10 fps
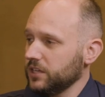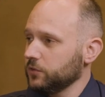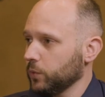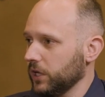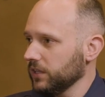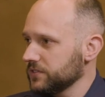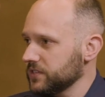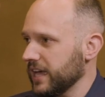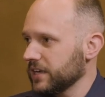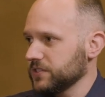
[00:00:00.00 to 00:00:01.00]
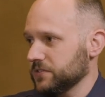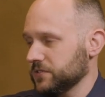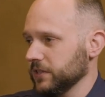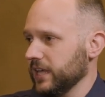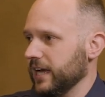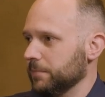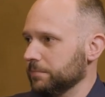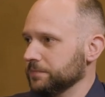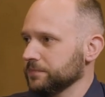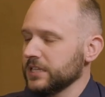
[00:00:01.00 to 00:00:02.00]
as well as access the
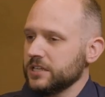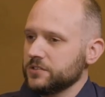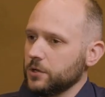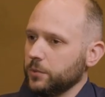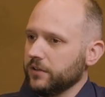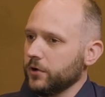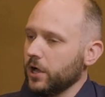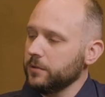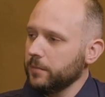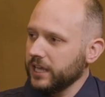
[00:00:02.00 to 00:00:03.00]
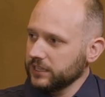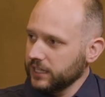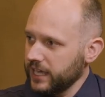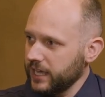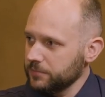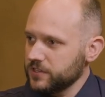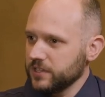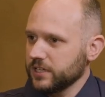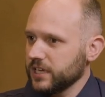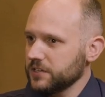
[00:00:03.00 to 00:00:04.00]
lab. So we have on-demand labs
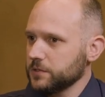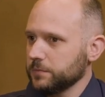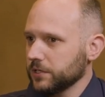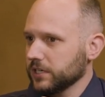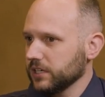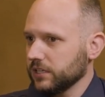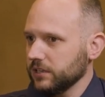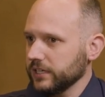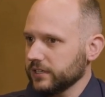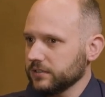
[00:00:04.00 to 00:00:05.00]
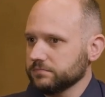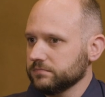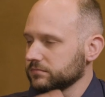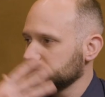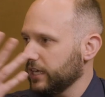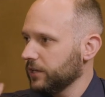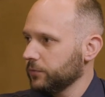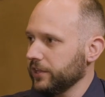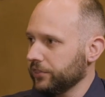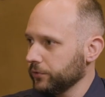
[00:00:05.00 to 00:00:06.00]
that a customer can click and
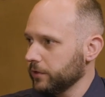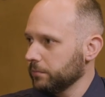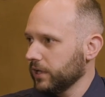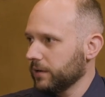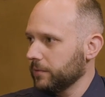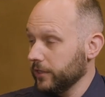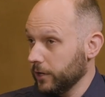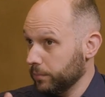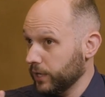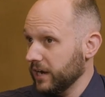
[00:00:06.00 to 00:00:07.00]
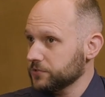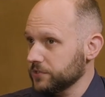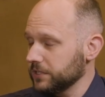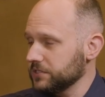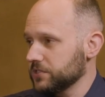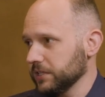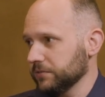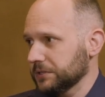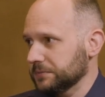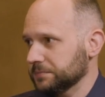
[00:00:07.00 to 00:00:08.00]
right through their, their browser is
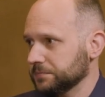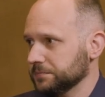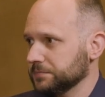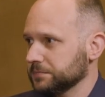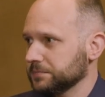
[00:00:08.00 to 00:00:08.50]
delivered. Hmm.